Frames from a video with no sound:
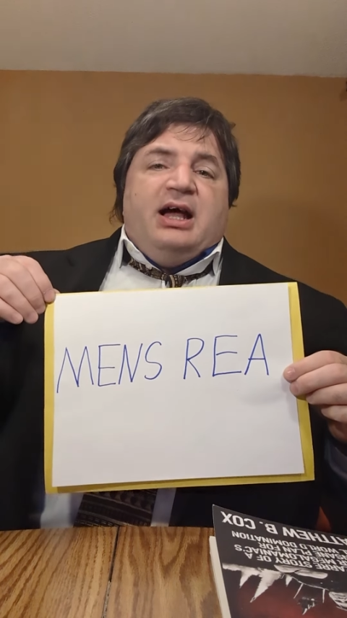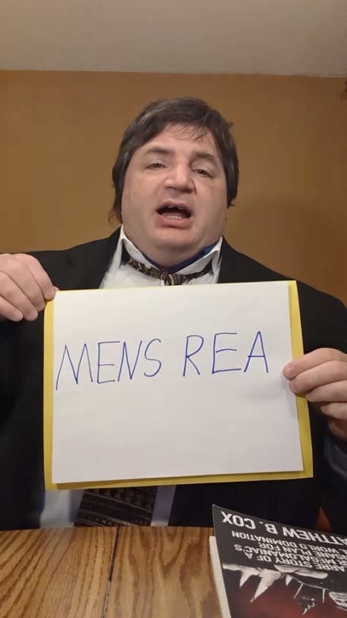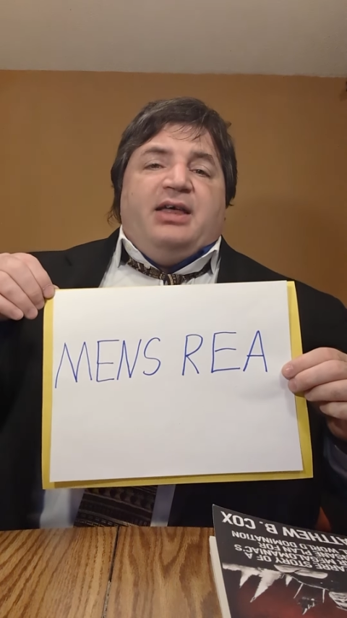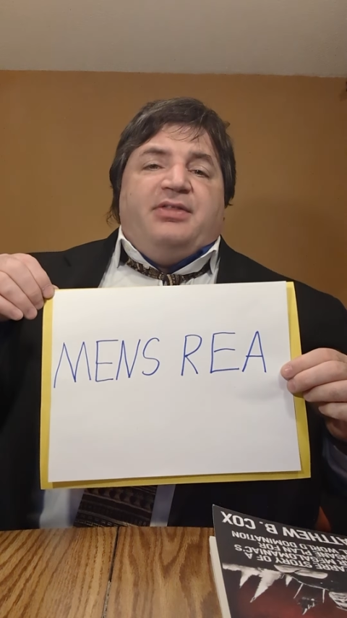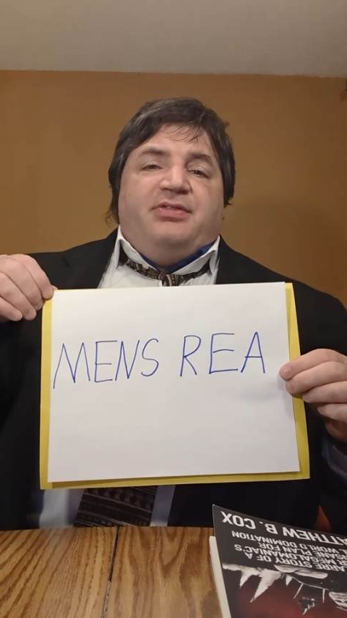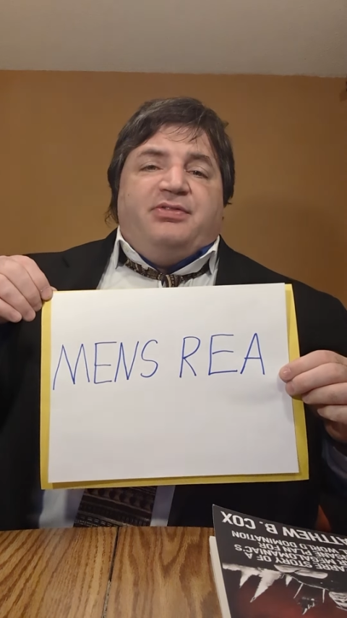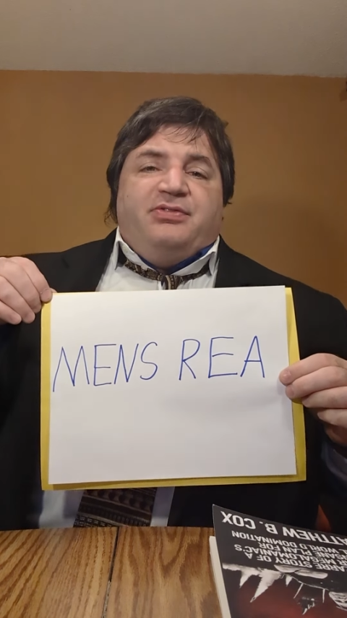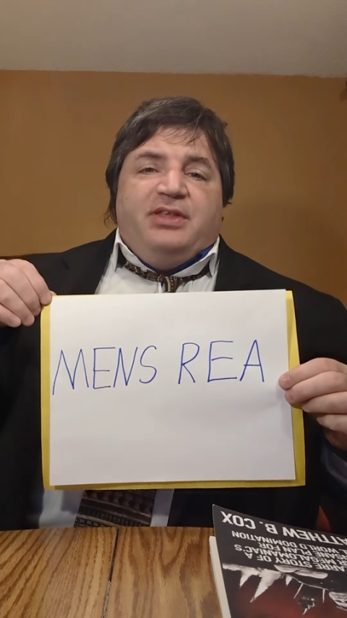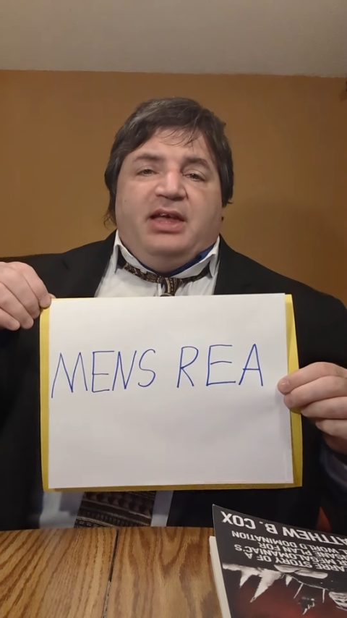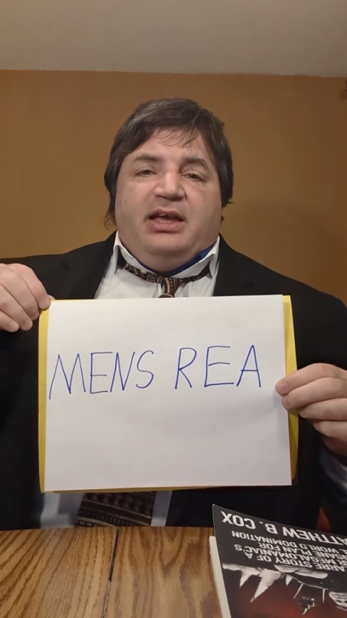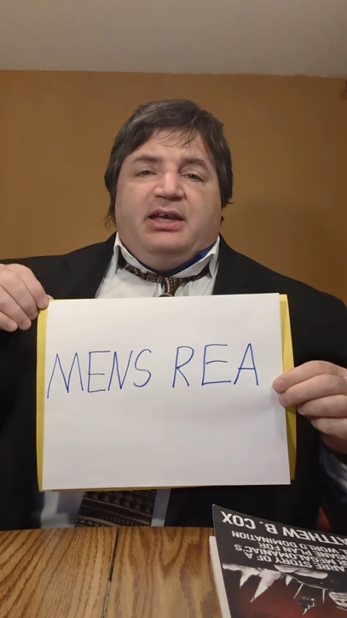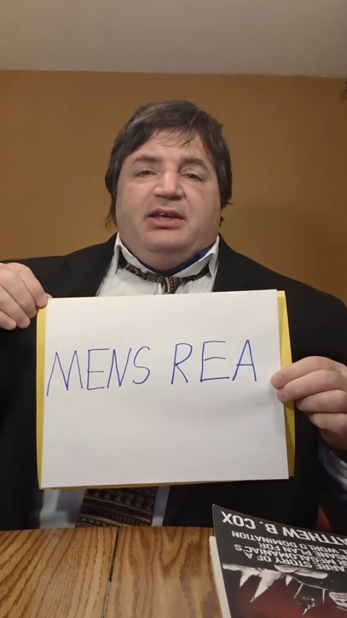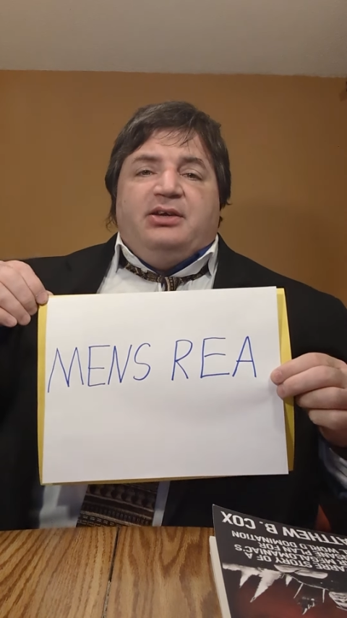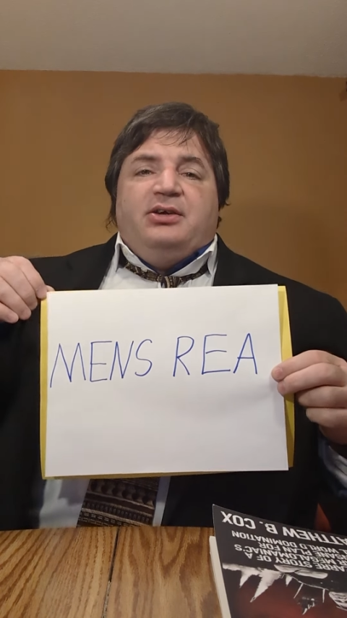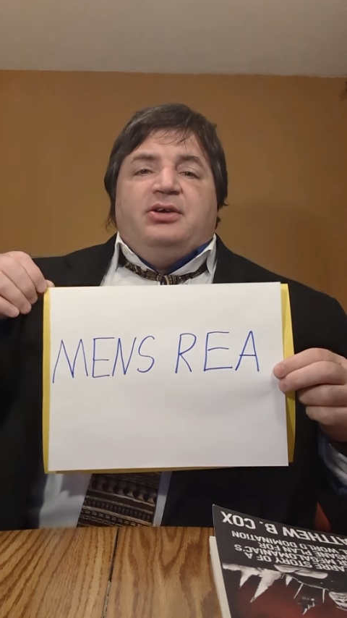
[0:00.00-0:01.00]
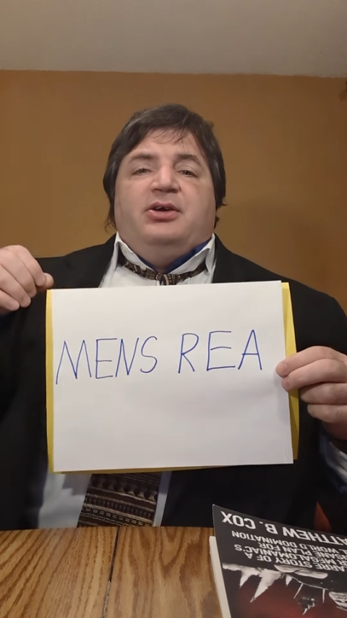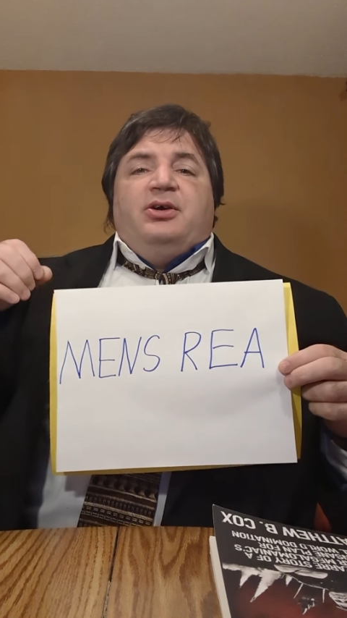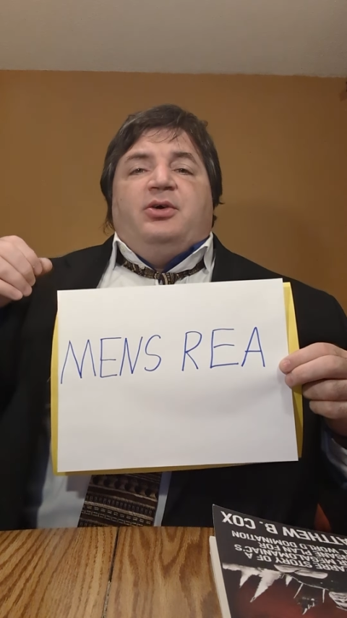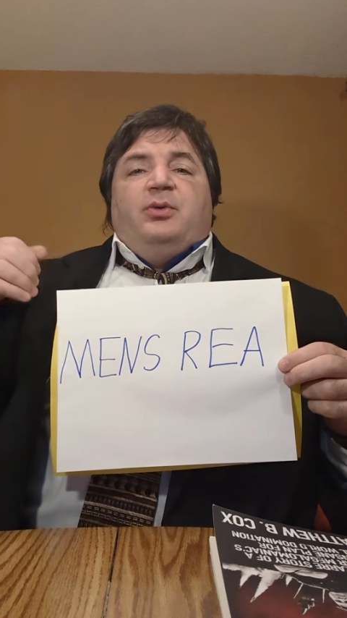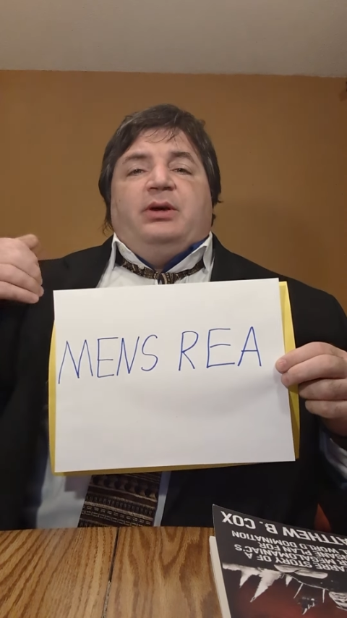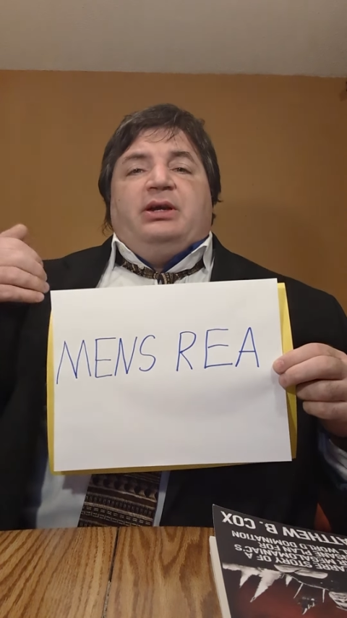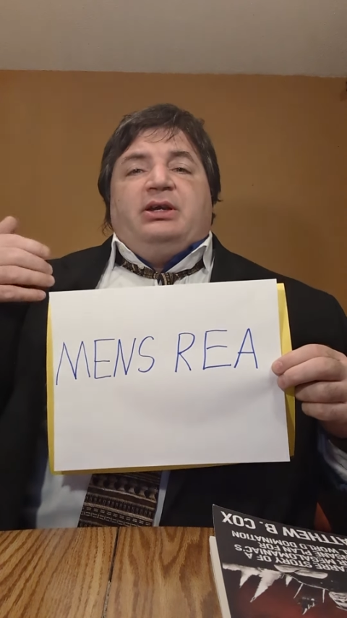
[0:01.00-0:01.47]
I think
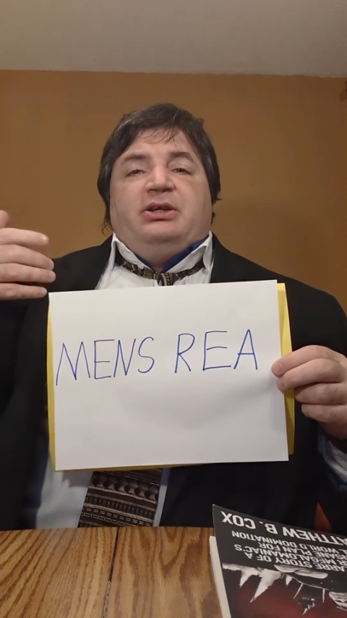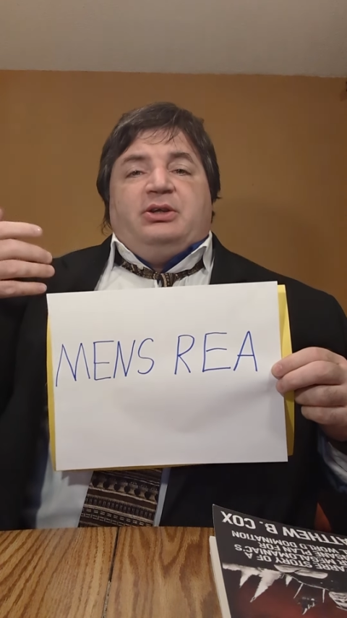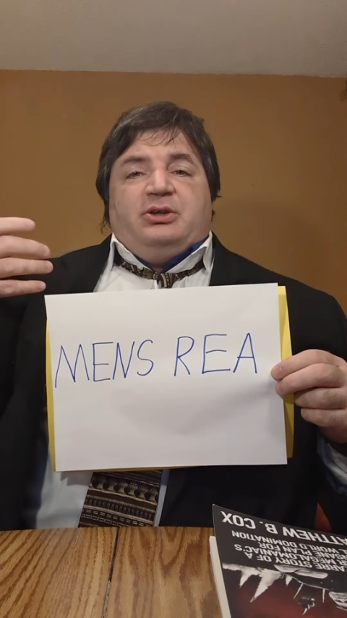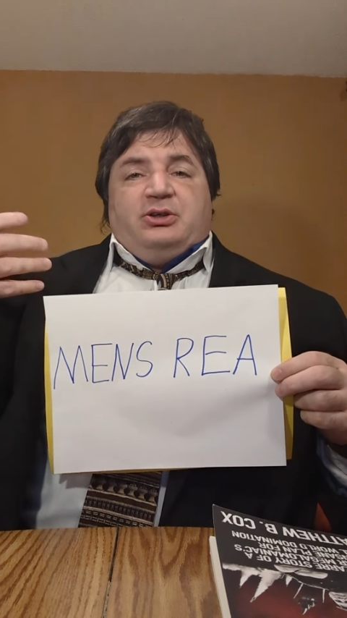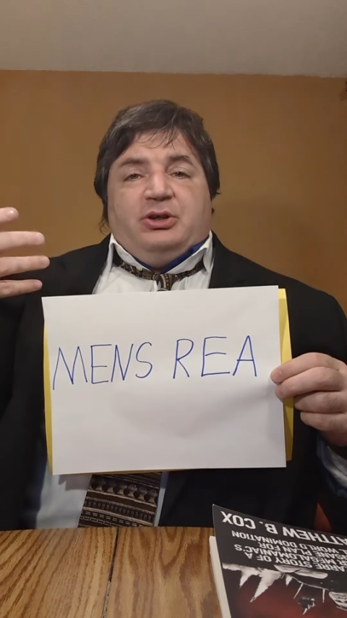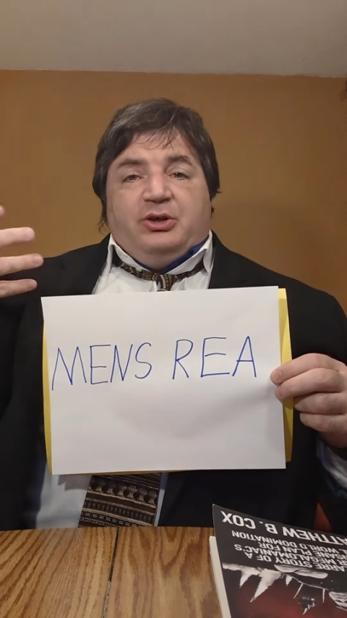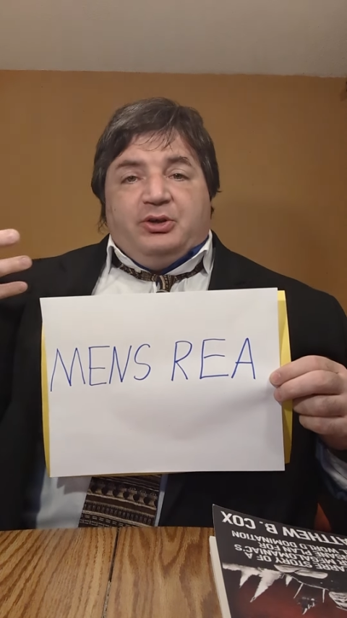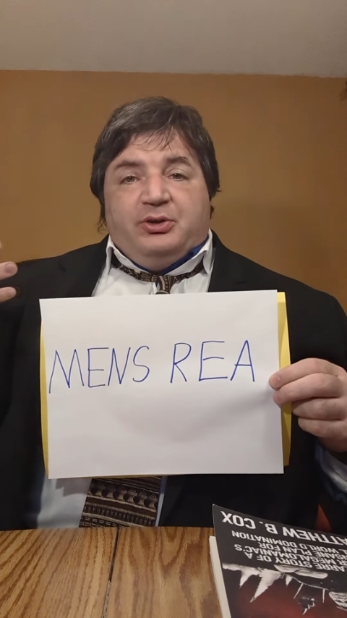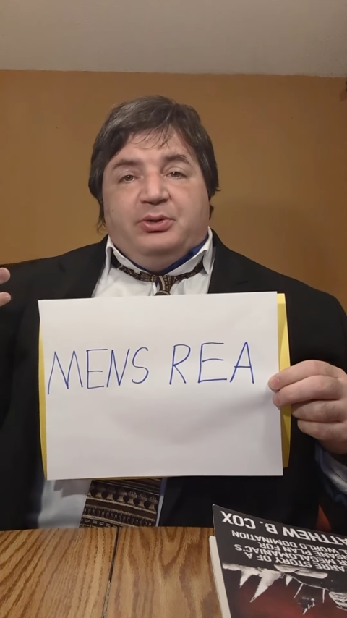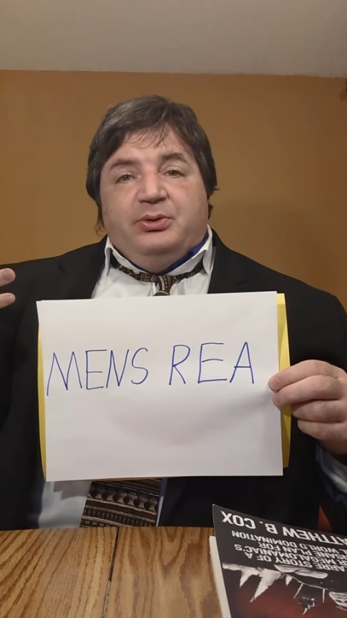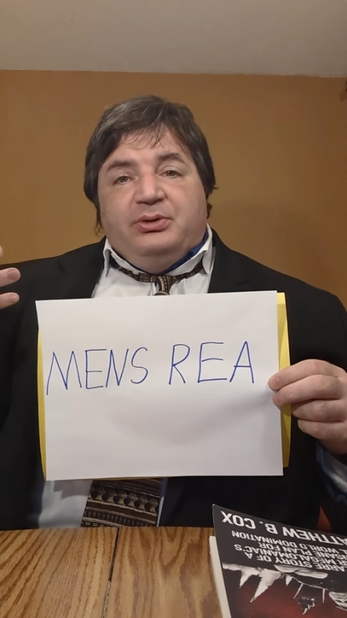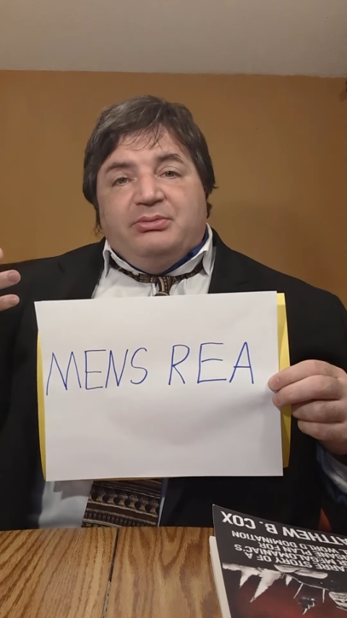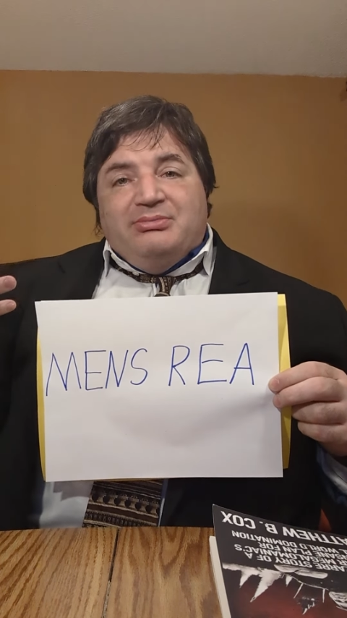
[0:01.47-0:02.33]
we can conclude